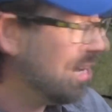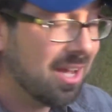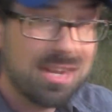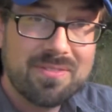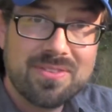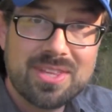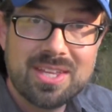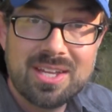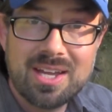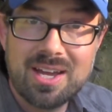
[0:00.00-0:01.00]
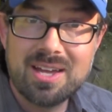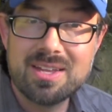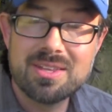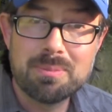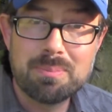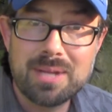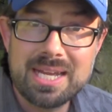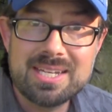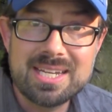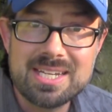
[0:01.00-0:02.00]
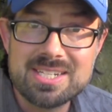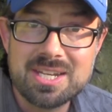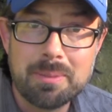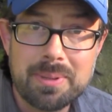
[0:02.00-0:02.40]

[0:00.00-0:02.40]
all of the plantings up